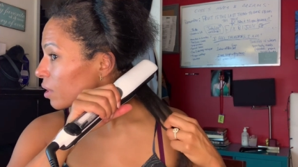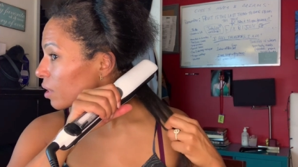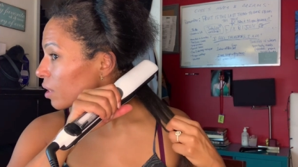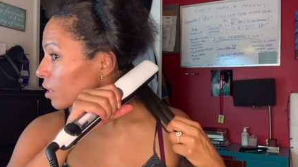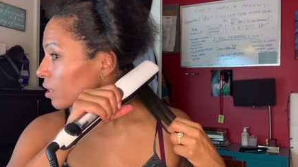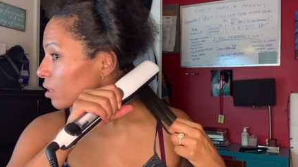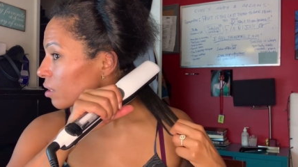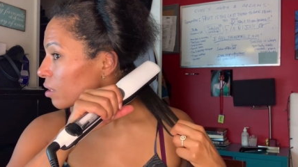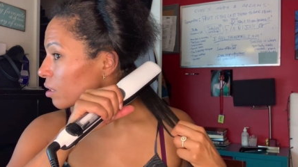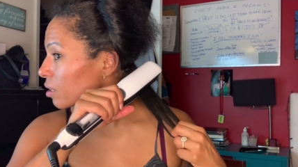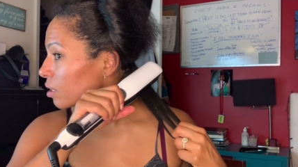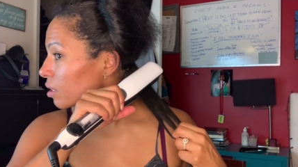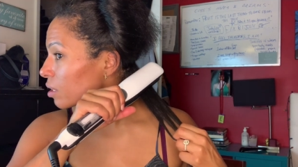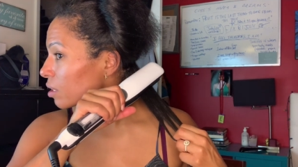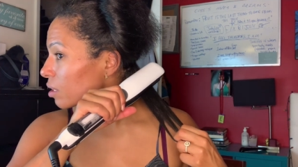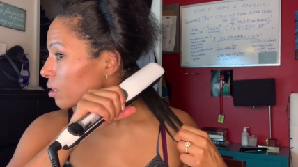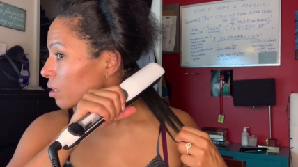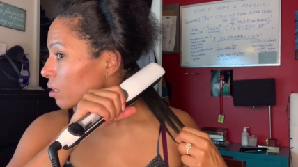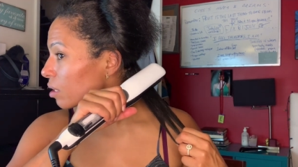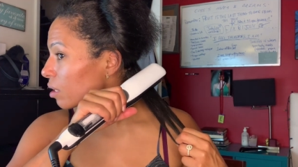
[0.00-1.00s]
And
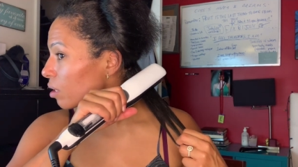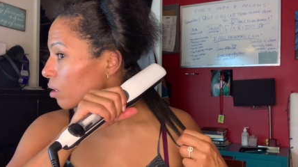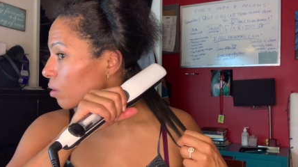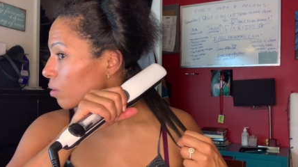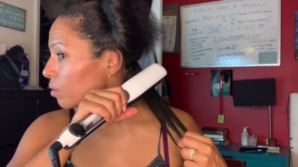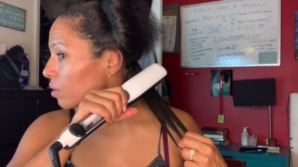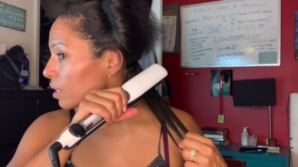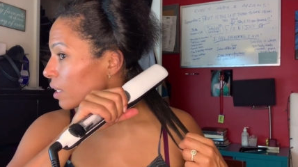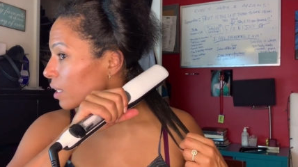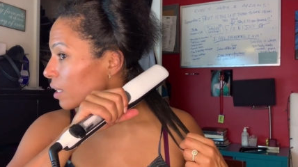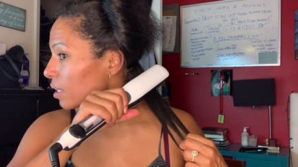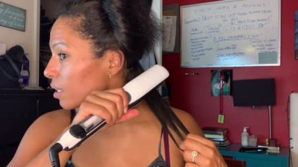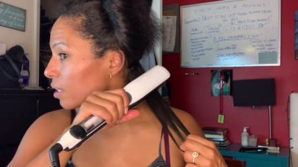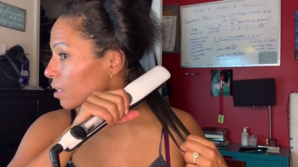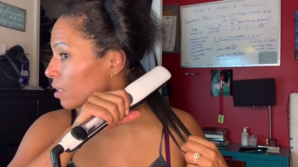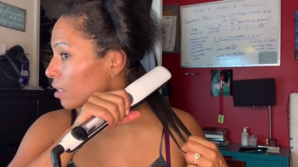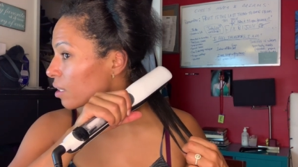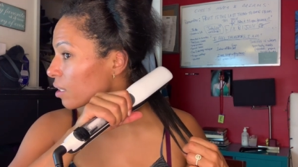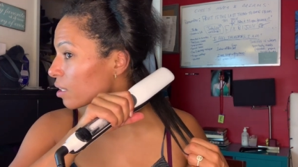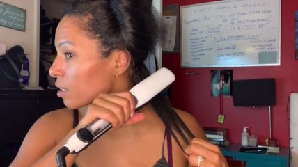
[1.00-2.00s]
slowly
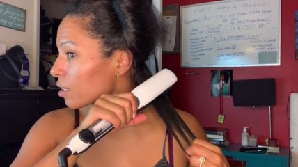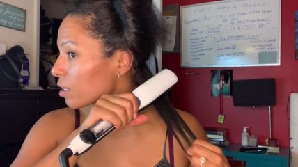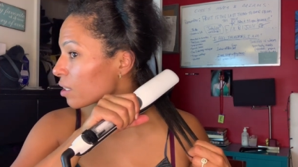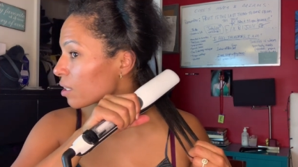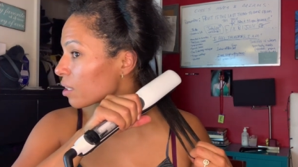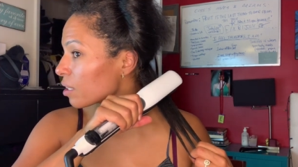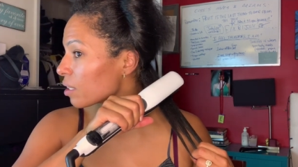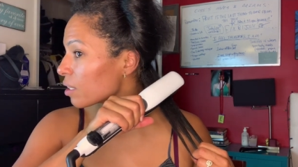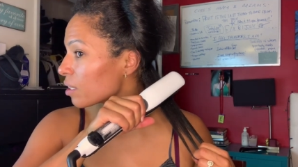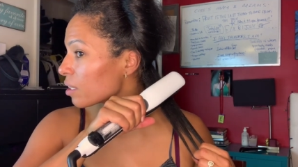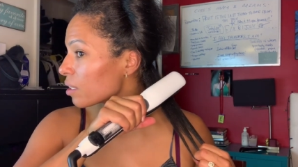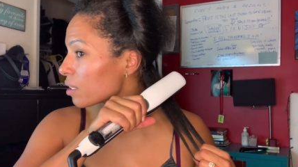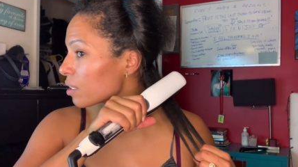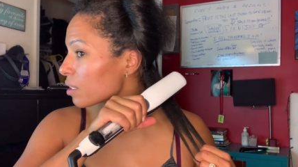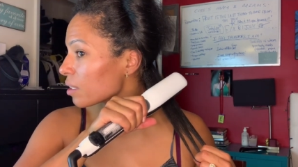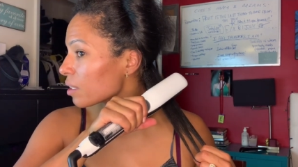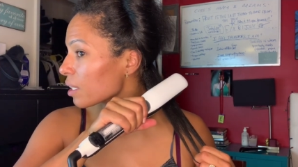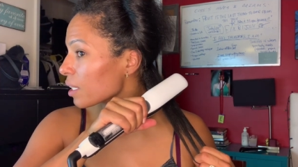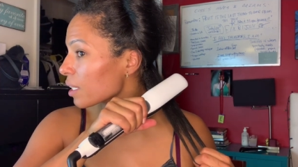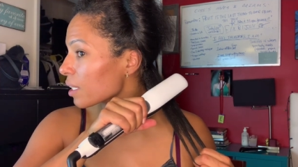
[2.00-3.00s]

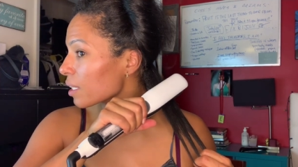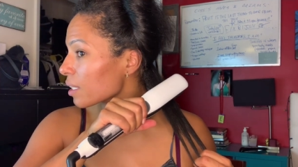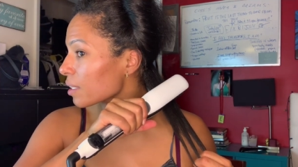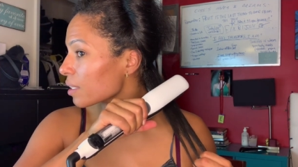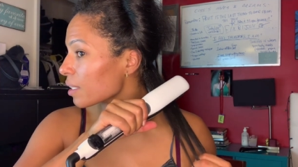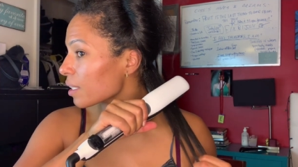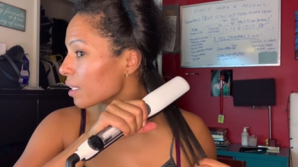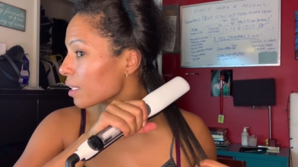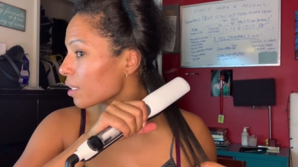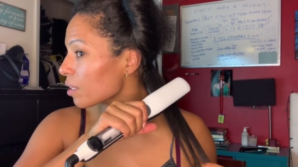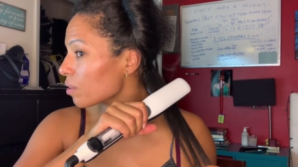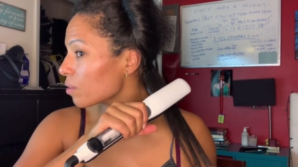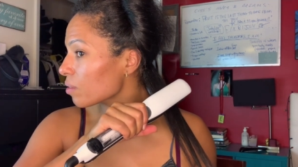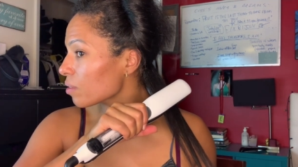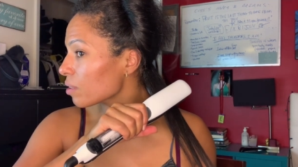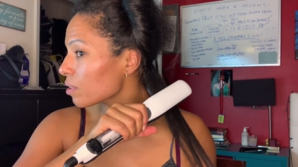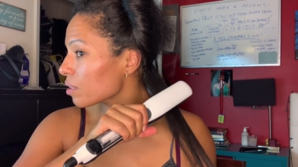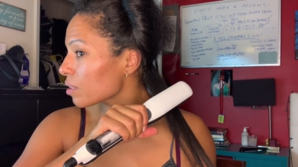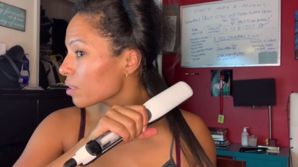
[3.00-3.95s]
take it down.